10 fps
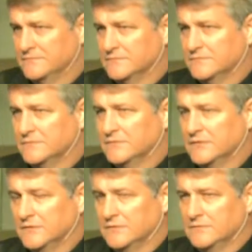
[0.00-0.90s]

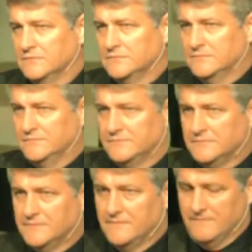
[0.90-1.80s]

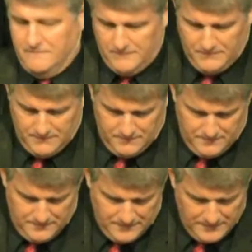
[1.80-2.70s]

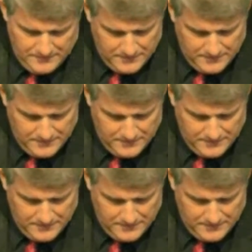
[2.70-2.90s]
Nothing is said.